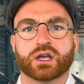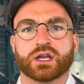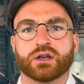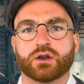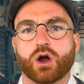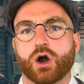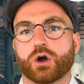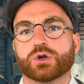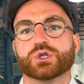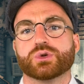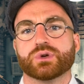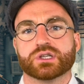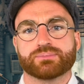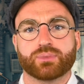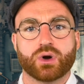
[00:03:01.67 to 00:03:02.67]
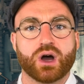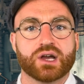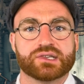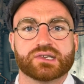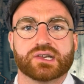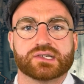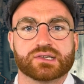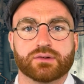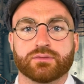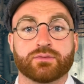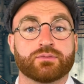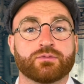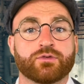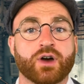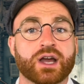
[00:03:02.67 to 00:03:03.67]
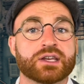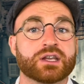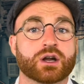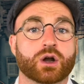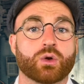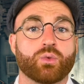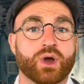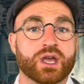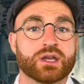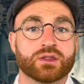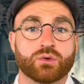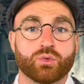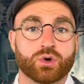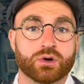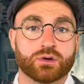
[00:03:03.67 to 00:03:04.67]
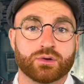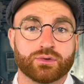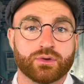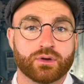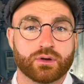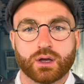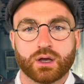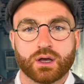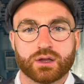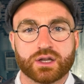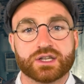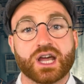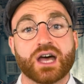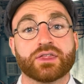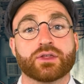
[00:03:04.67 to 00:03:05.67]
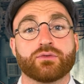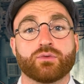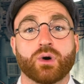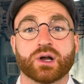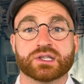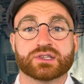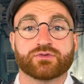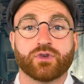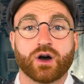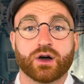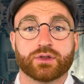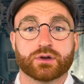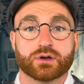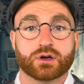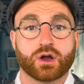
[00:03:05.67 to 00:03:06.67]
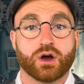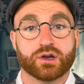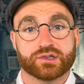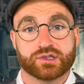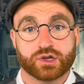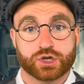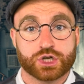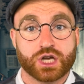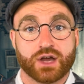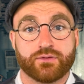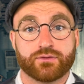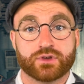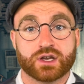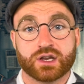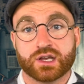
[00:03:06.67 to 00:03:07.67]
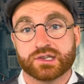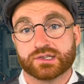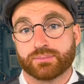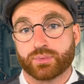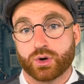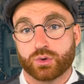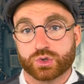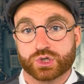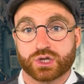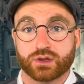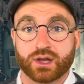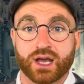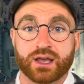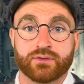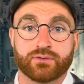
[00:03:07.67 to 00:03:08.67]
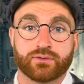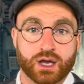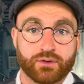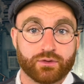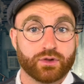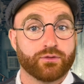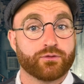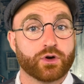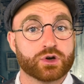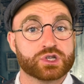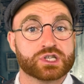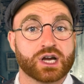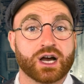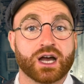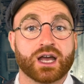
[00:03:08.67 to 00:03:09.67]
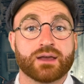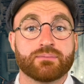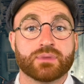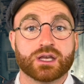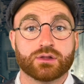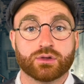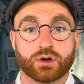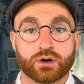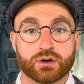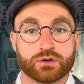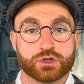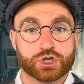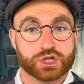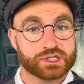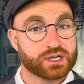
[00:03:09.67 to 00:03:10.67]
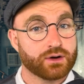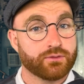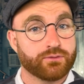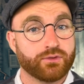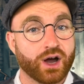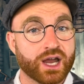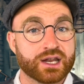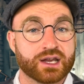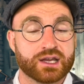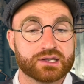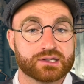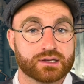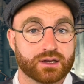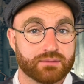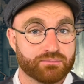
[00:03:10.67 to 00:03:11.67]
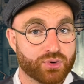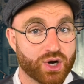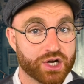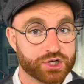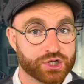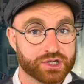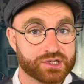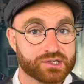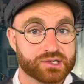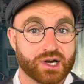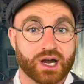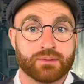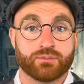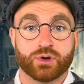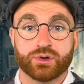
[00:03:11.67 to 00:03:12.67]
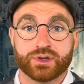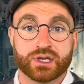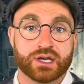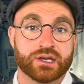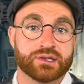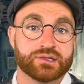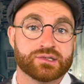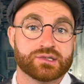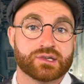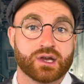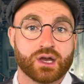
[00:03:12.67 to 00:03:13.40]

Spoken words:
and arduous process of finding our way in the world. The death of Juan's father caused a shift in his approach to life. For the first time, he learned just how finite and precious time really is.